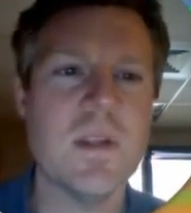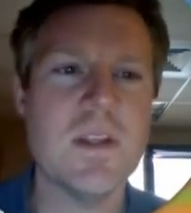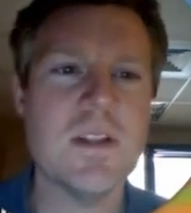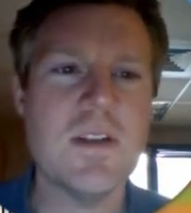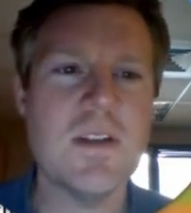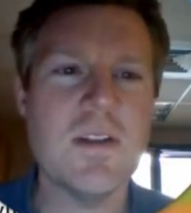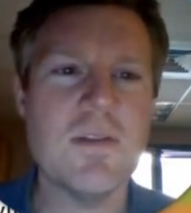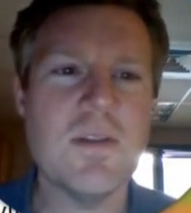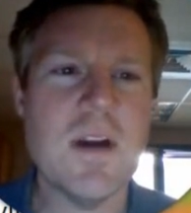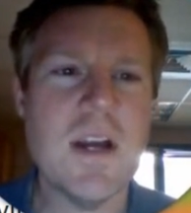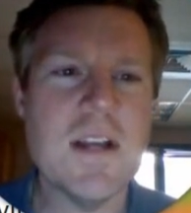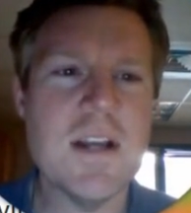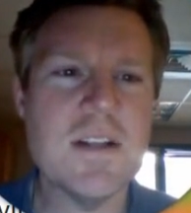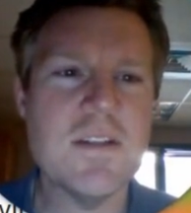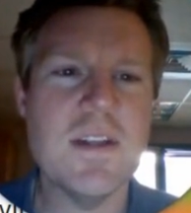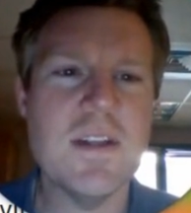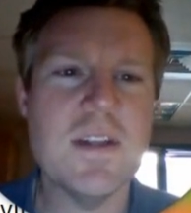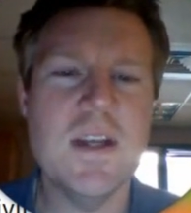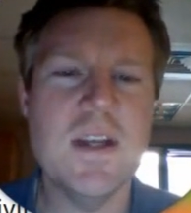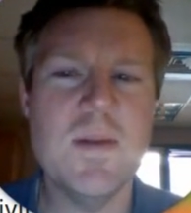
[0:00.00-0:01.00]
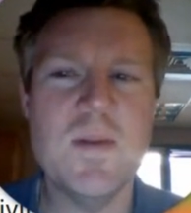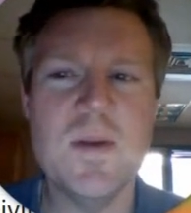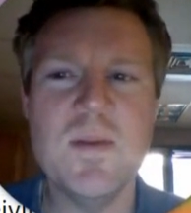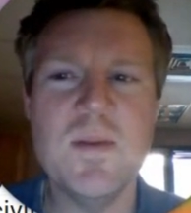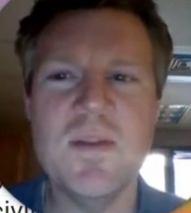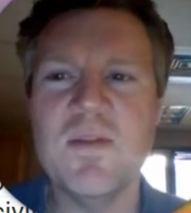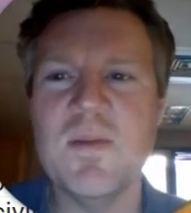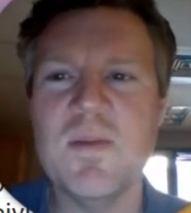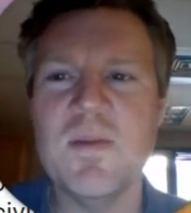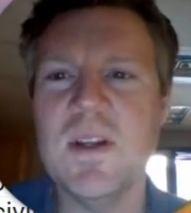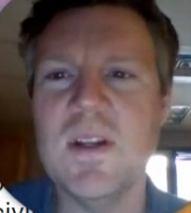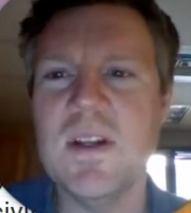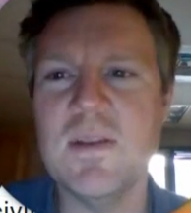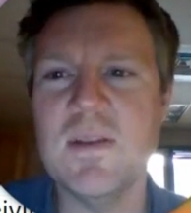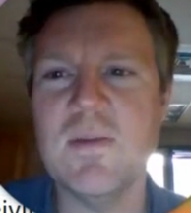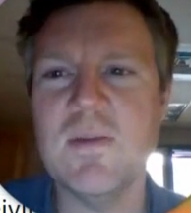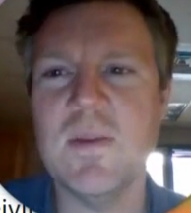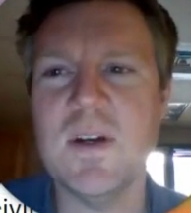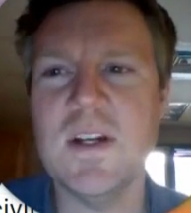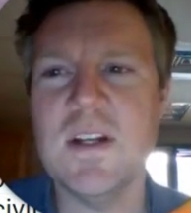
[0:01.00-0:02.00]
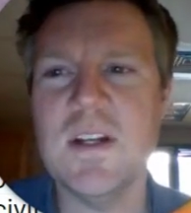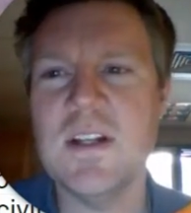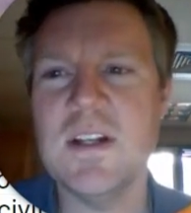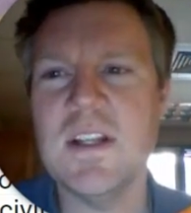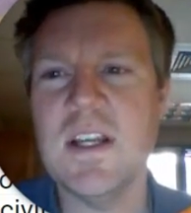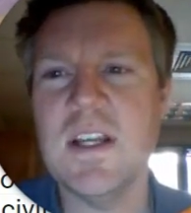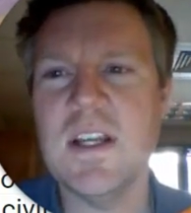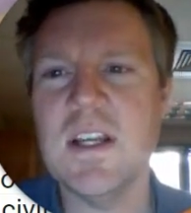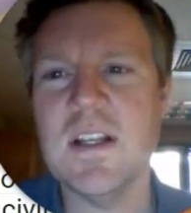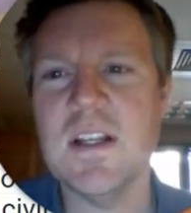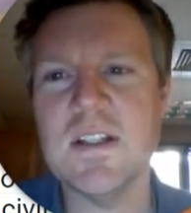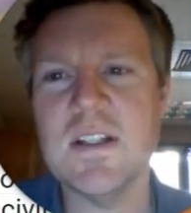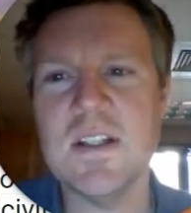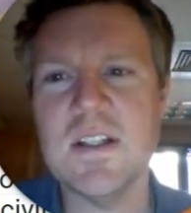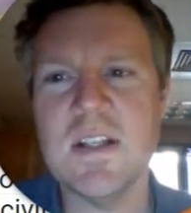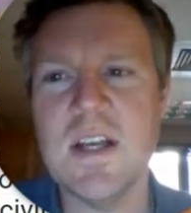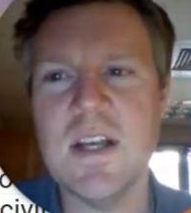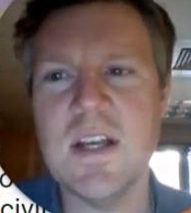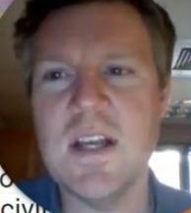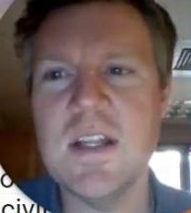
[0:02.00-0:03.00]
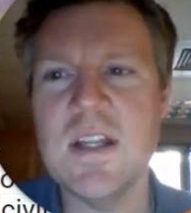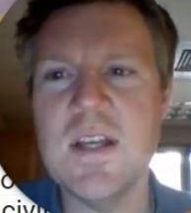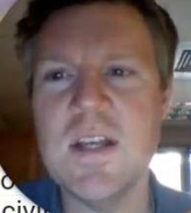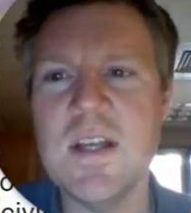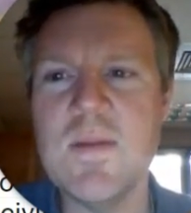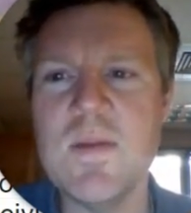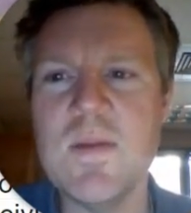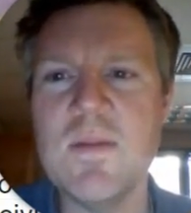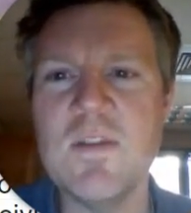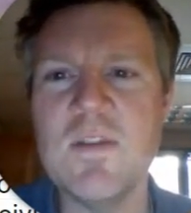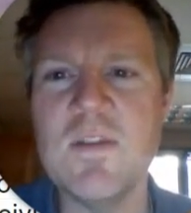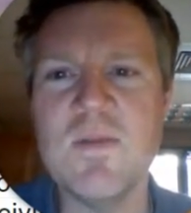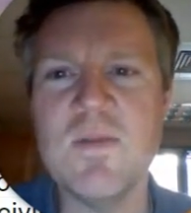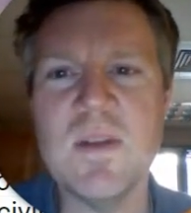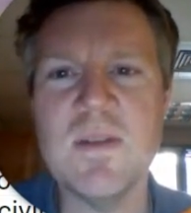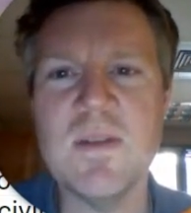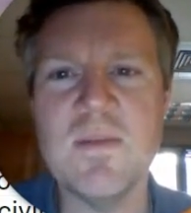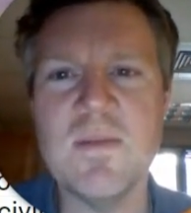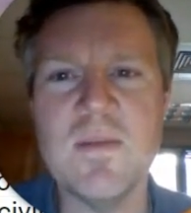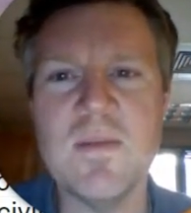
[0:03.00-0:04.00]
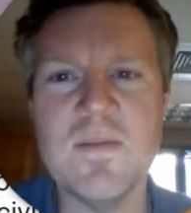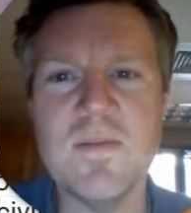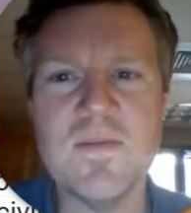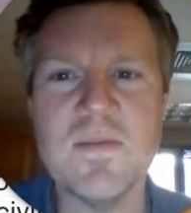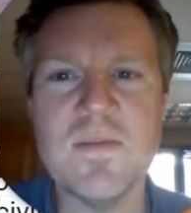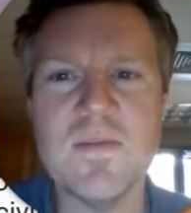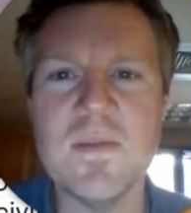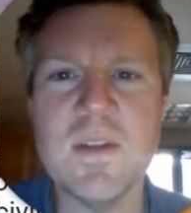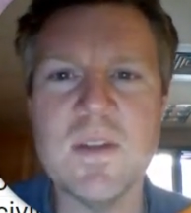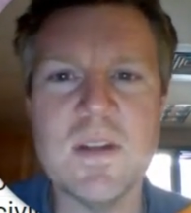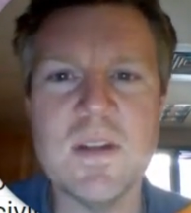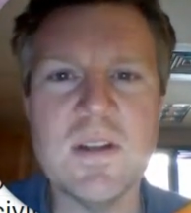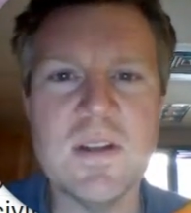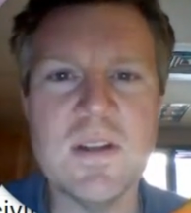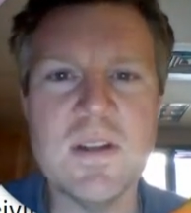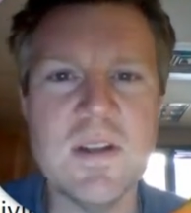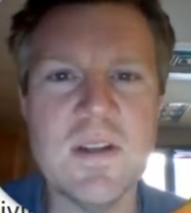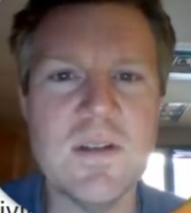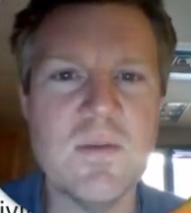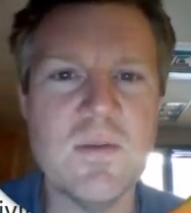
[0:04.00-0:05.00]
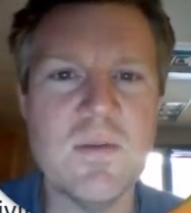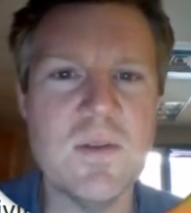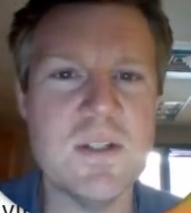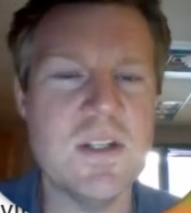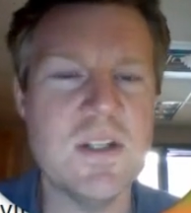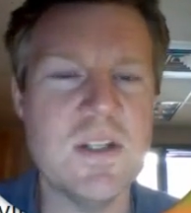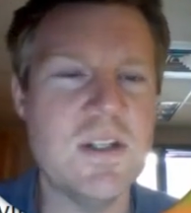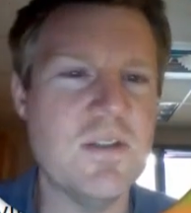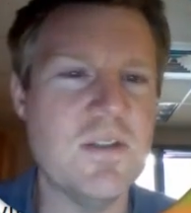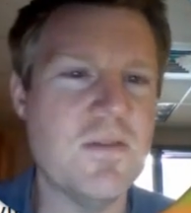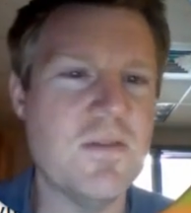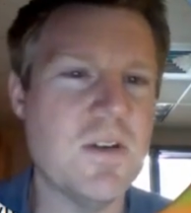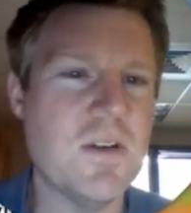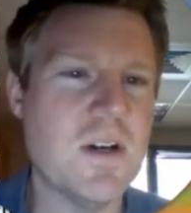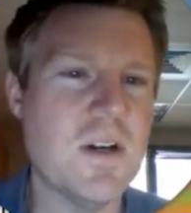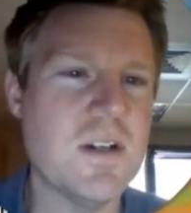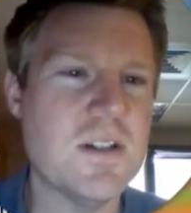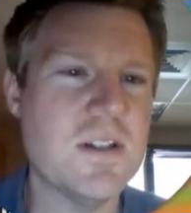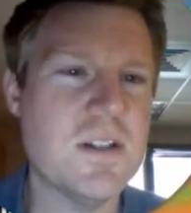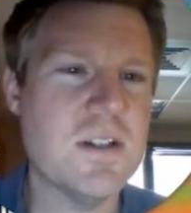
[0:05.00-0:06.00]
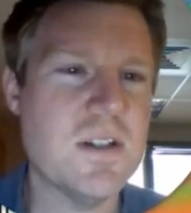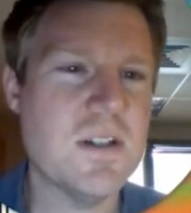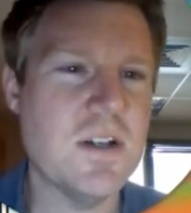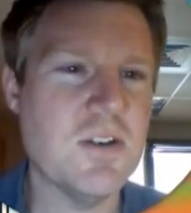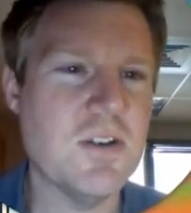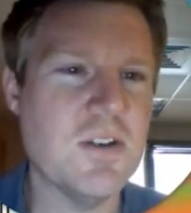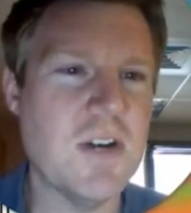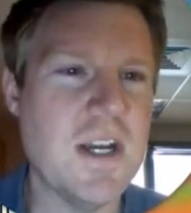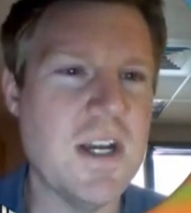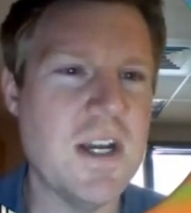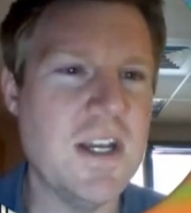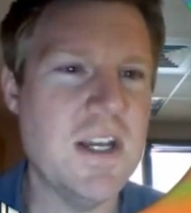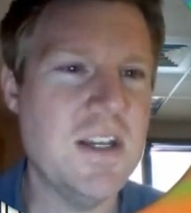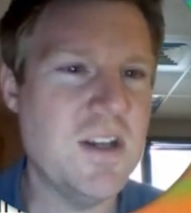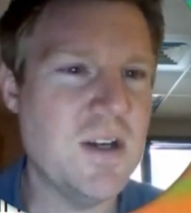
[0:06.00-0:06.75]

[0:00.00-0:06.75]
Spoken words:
So the rise of the hippie movement and what it entails. The hippie movement was a diverse array